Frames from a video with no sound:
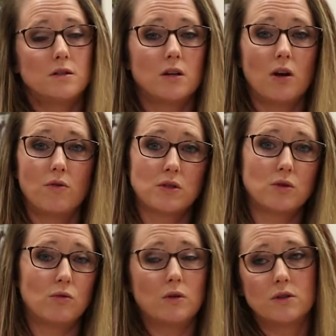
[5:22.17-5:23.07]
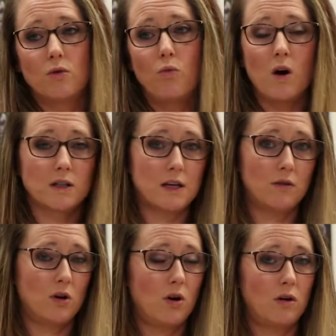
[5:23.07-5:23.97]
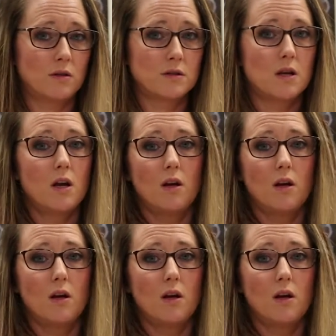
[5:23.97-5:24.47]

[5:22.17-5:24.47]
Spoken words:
to go to school, to walk down halls.